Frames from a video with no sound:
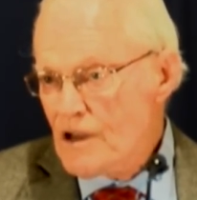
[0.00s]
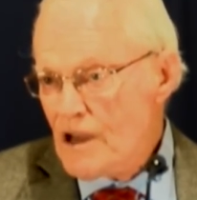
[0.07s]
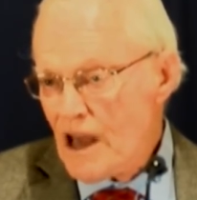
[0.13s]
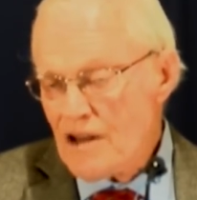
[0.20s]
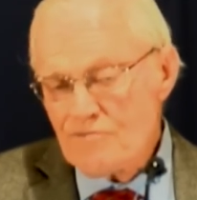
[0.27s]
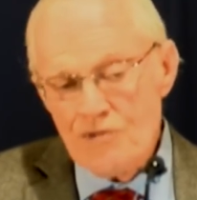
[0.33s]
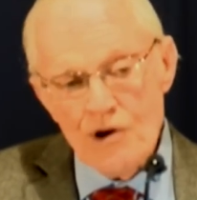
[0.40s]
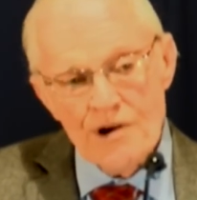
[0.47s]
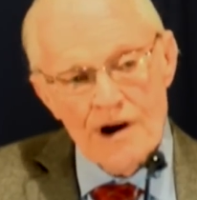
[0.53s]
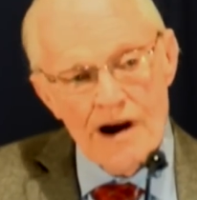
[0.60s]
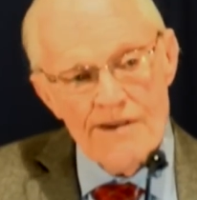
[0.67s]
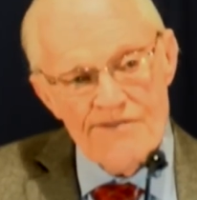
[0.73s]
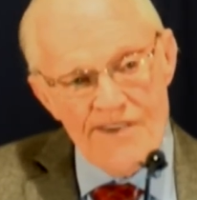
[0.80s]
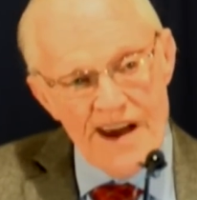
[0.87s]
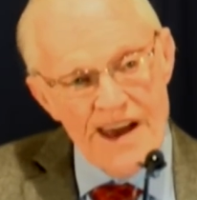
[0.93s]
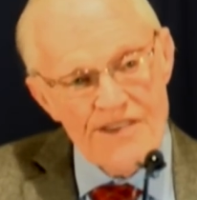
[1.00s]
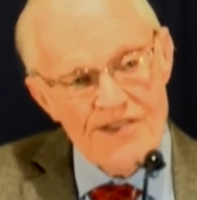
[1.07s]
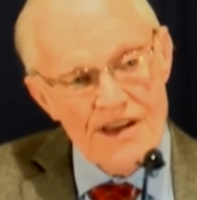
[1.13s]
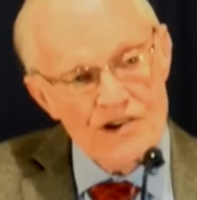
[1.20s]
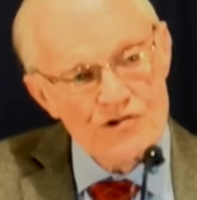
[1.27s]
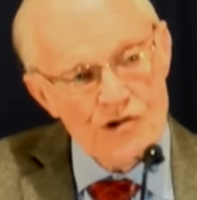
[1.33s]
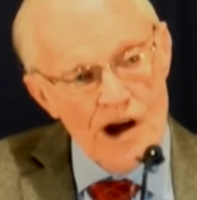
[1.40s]
and put our faith
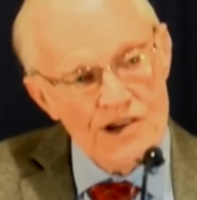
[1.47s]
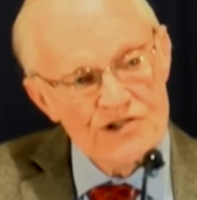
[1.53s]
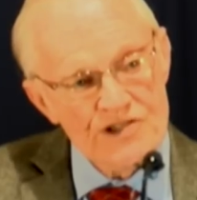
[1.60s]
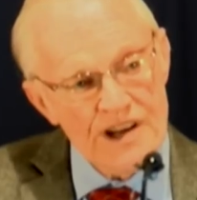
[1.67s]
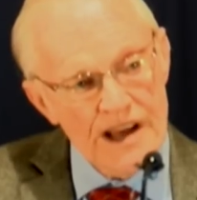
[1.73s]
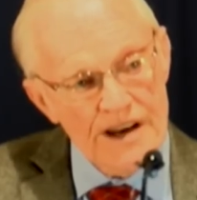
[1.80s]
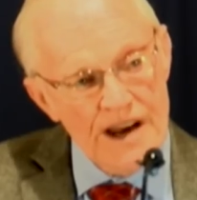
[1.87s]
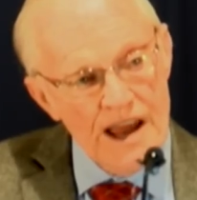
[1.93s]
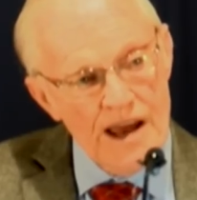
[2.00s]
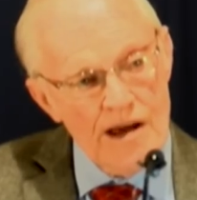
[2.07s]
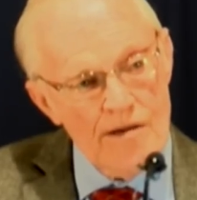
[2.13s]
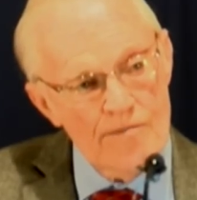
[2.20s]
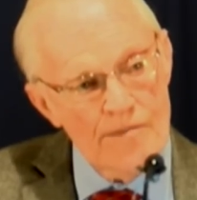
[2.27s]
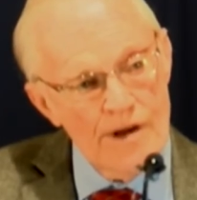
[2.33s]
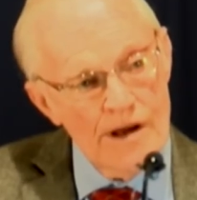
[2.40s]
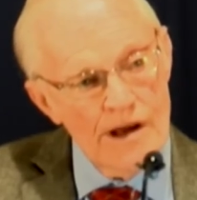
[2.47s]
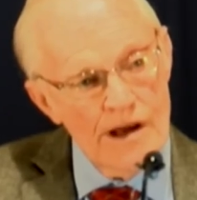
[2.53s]
and trust in Him.